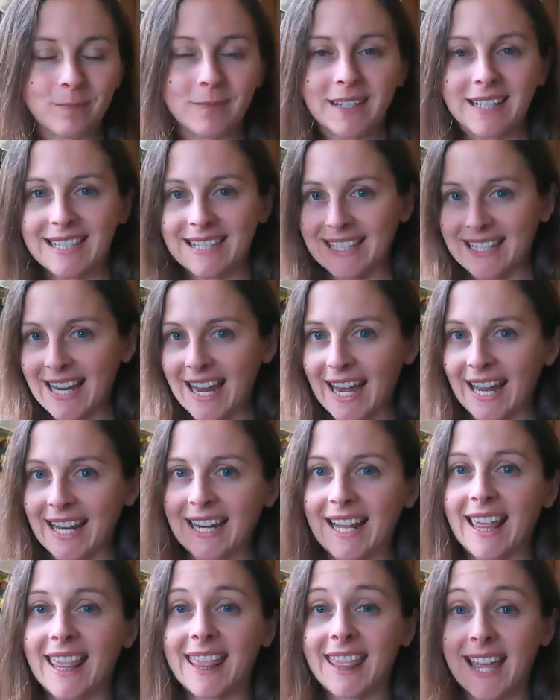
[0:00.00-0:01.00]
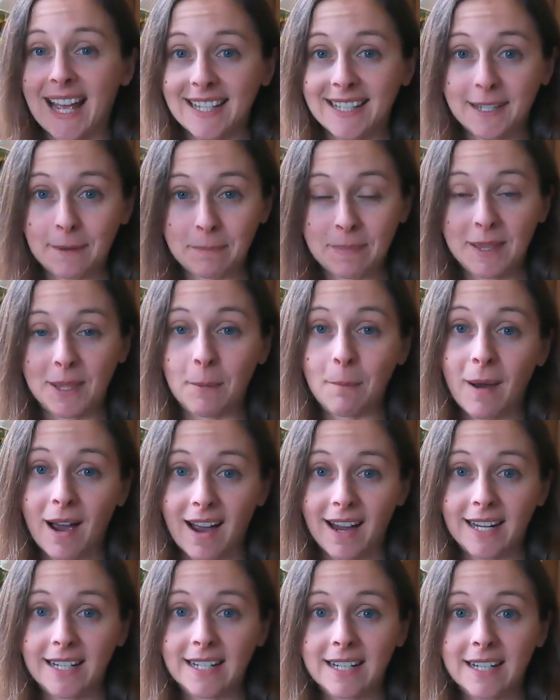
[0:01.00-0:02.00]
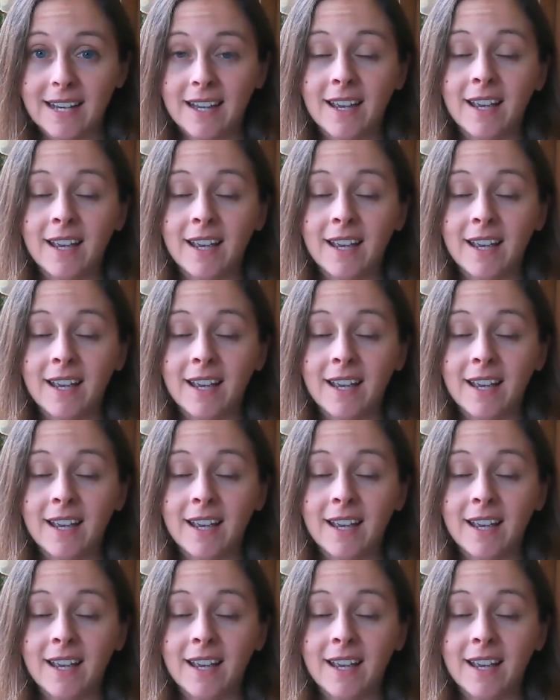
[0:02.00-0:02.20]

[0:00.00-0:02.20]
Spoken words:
because again, that's up in the mind.